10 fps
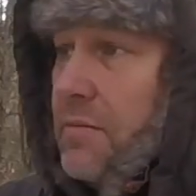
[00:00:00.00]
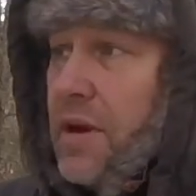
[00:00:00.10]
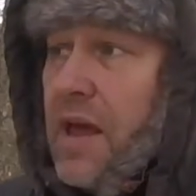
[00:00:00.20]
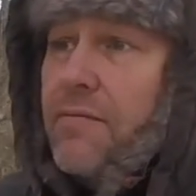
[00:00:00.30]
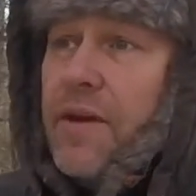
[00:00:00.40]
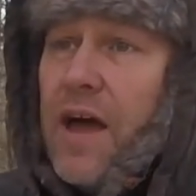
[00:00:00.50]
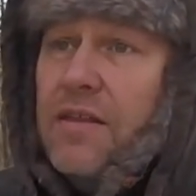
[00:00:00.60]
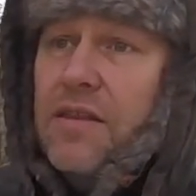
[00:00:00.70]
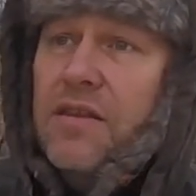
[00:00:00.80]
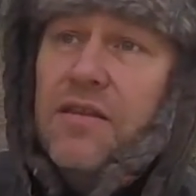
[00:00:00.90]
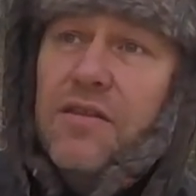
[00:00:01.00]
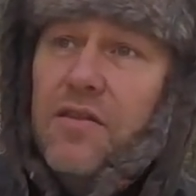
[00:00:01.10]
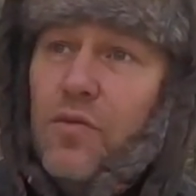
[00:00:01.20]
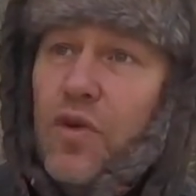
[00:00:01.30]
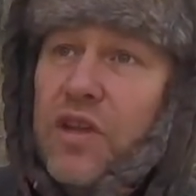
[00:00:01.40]
but I haven't gotten
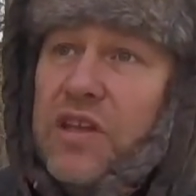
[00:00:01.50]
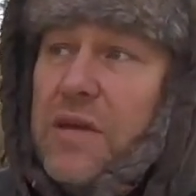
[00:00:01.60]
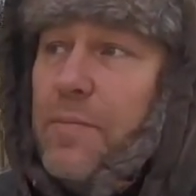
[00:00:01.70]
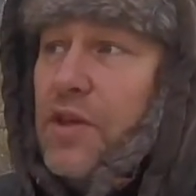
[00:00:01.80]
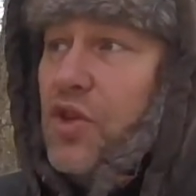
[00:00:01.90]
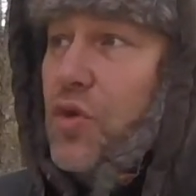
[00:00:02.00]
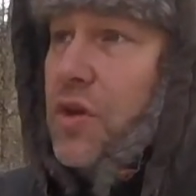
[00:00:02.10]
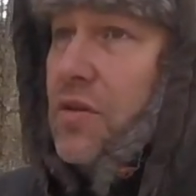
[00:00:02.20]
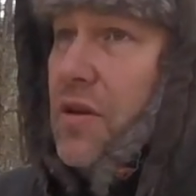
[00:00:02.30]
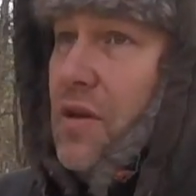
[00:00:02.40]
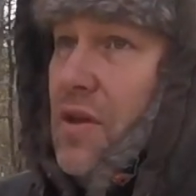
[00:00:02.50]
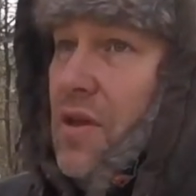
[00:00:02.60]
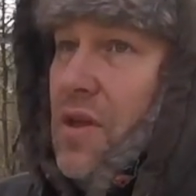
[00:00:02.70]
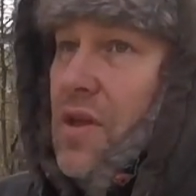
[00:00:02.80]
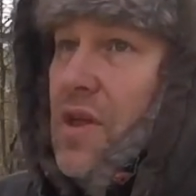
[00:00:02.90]
really deep into it.
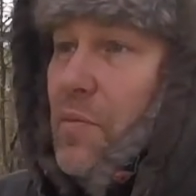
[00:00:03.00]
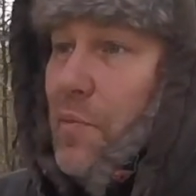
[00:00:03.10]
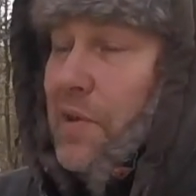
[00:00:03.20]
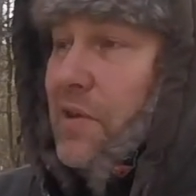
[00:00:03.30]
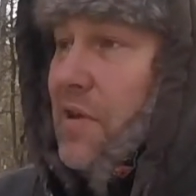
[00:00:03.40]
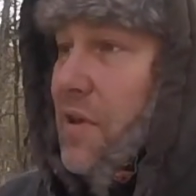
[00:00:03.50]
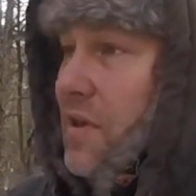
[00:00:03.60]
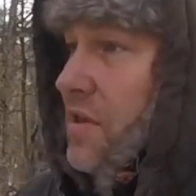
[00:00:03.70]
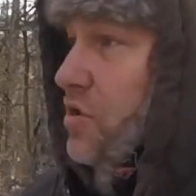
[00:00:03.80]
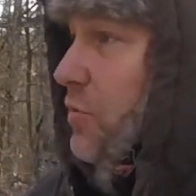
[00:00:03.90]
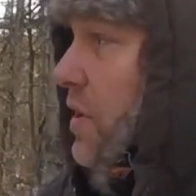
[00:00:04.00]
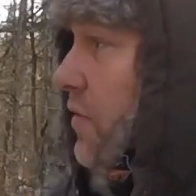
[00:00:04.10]
But this will be our